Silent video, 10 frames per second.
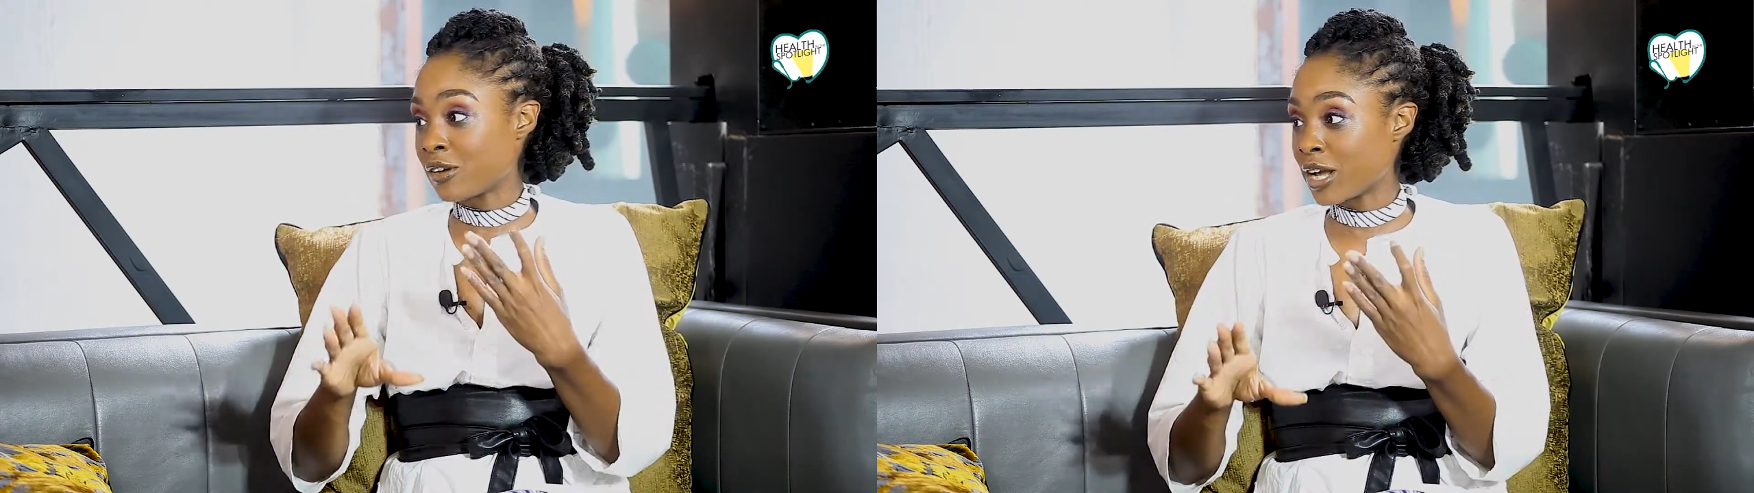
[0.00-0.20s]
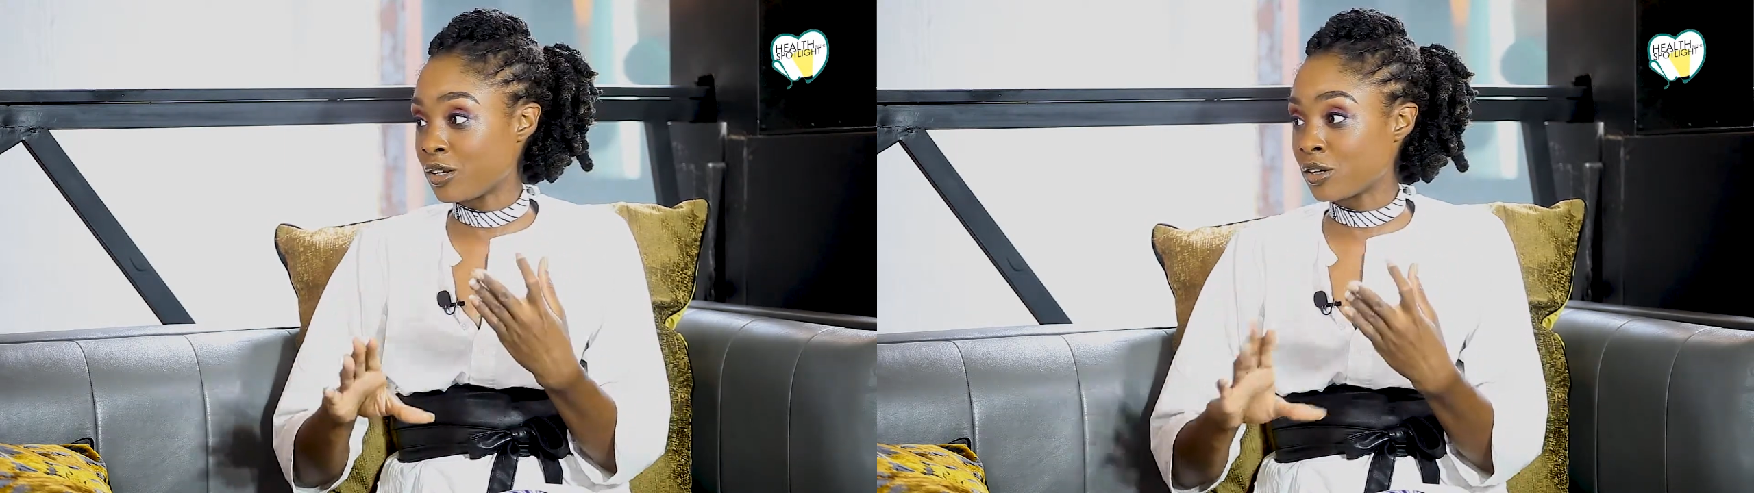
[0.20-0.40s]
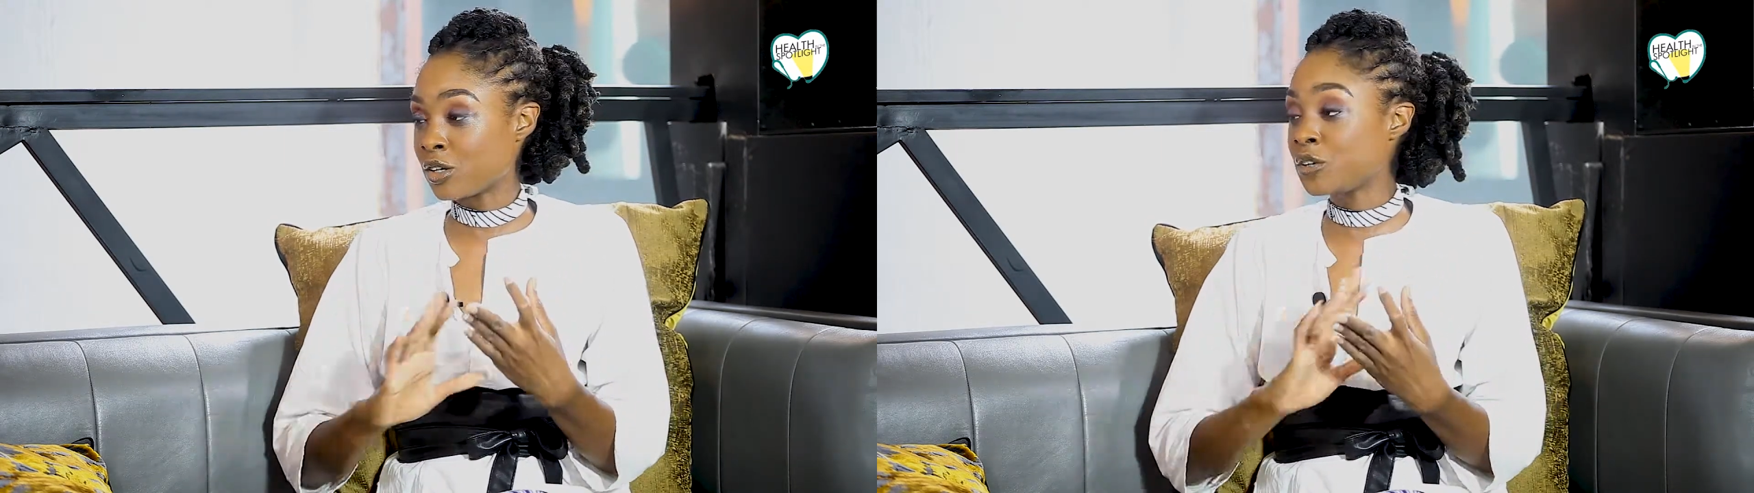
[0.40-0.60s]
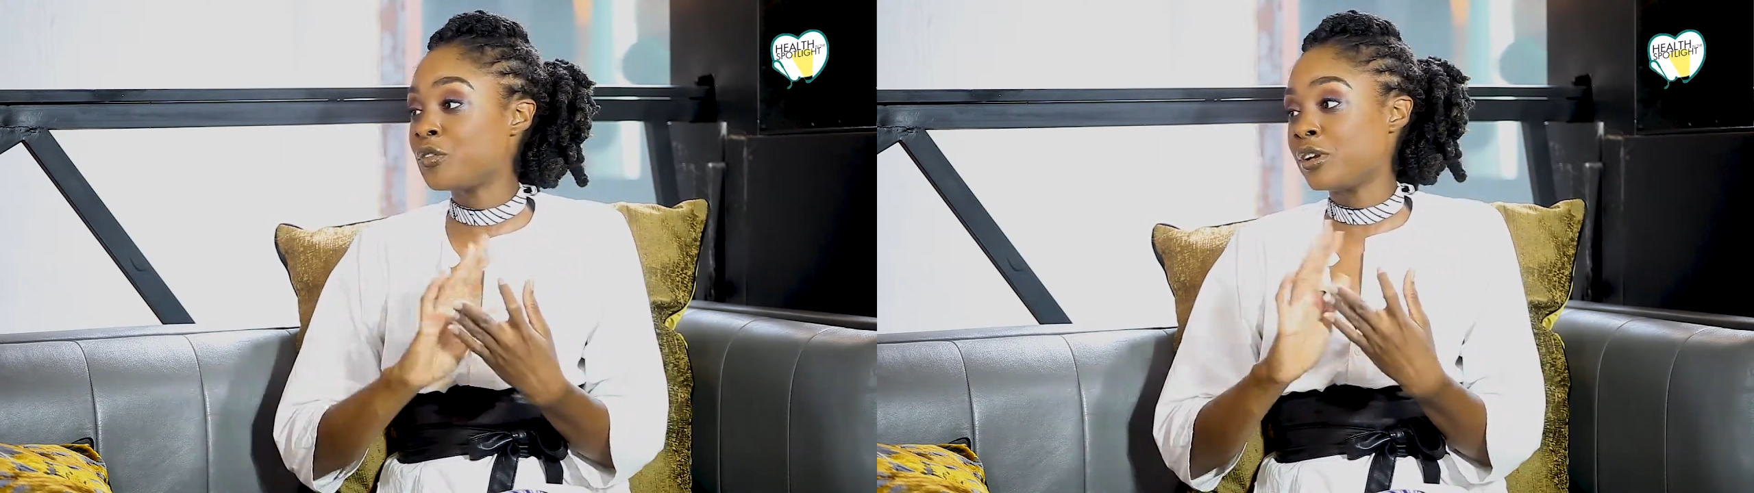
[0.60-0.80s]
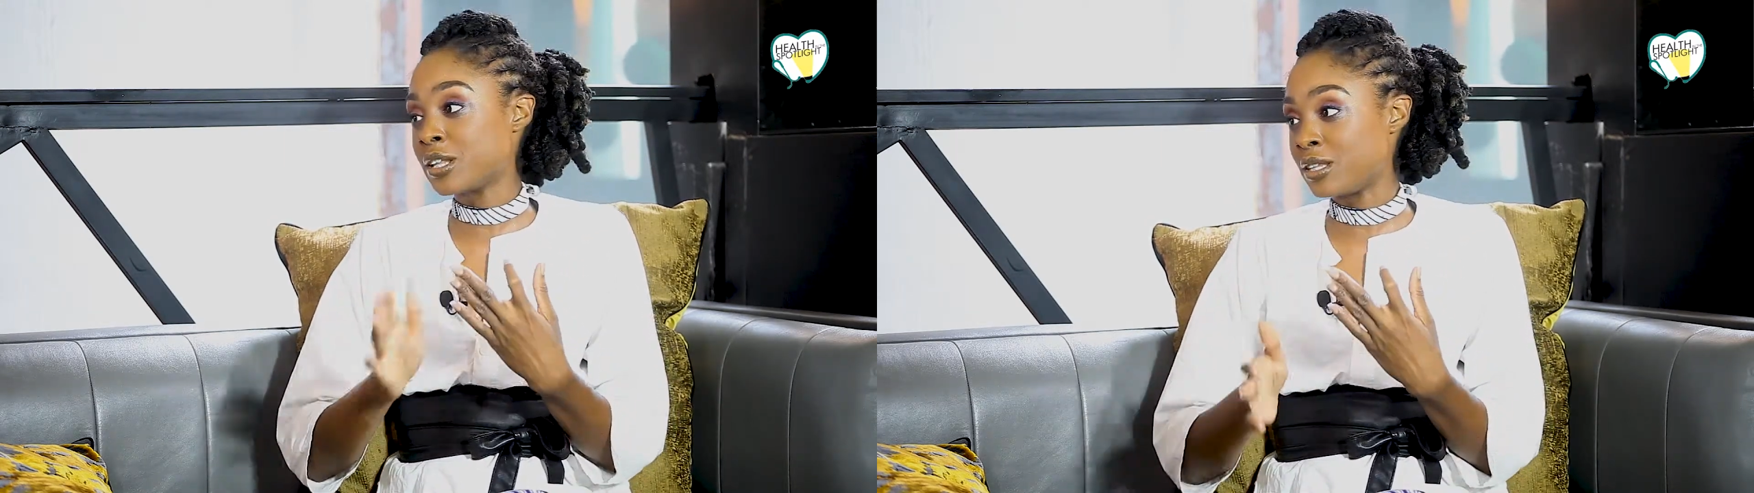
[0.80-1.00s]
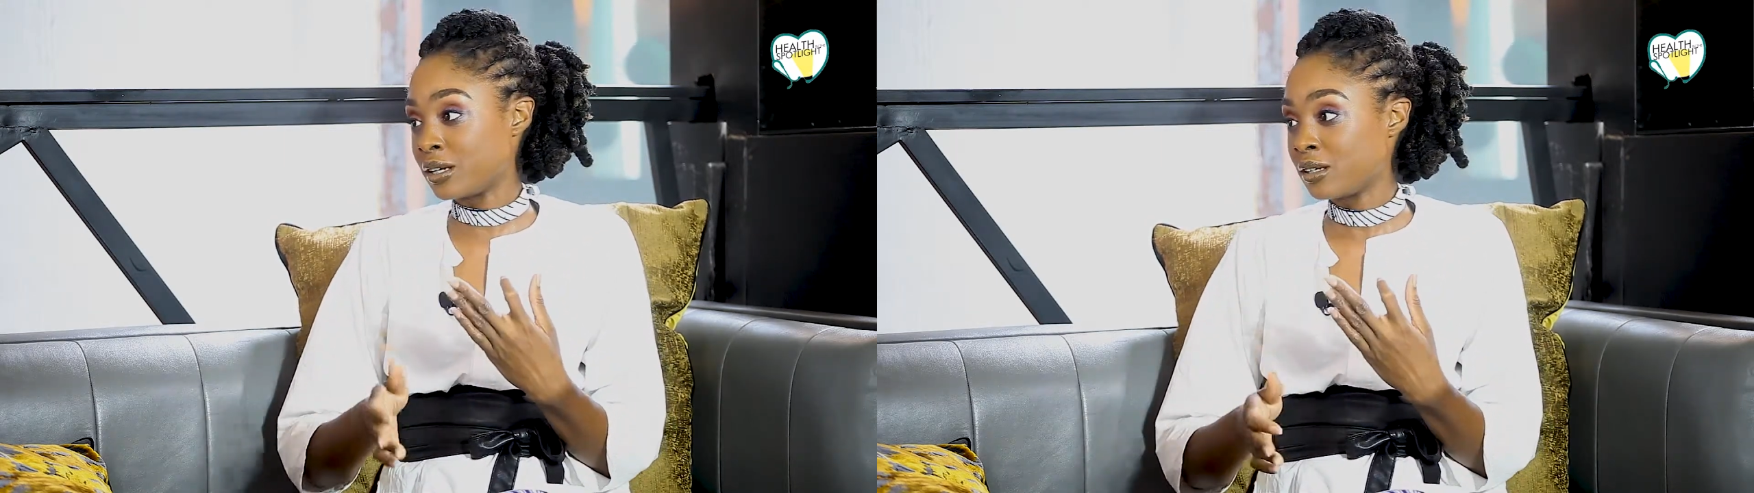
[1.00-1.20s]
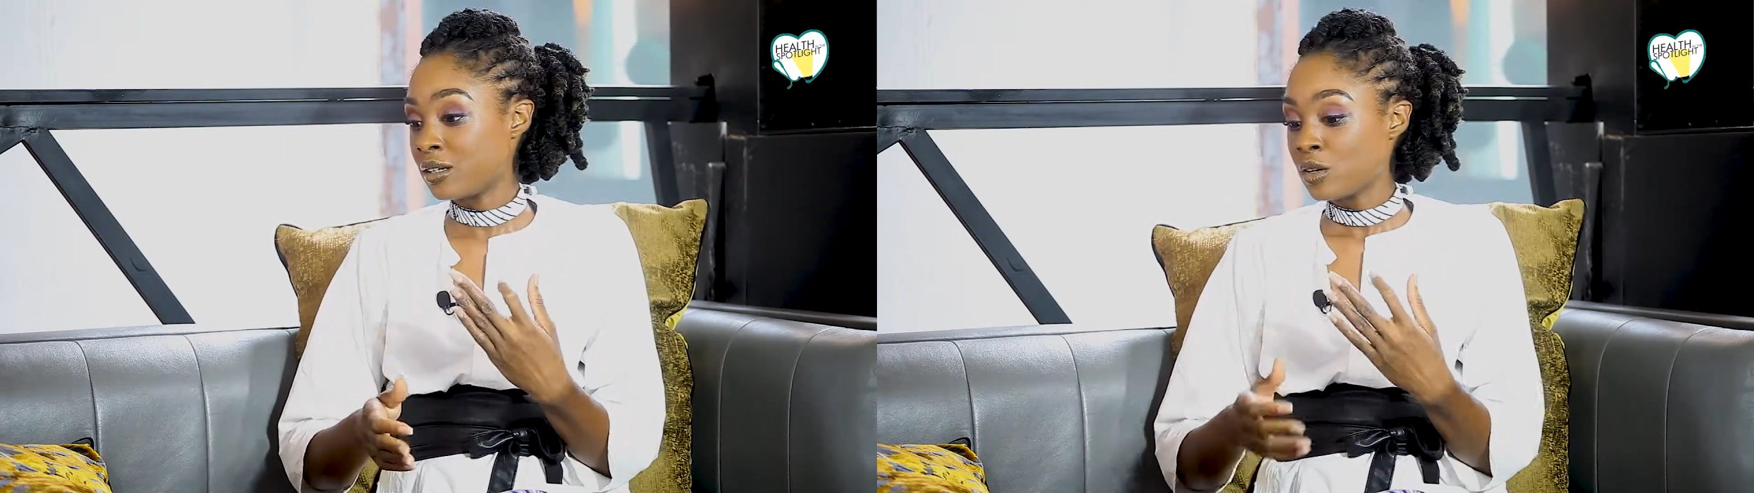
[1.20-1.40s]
right? You're good for nothing.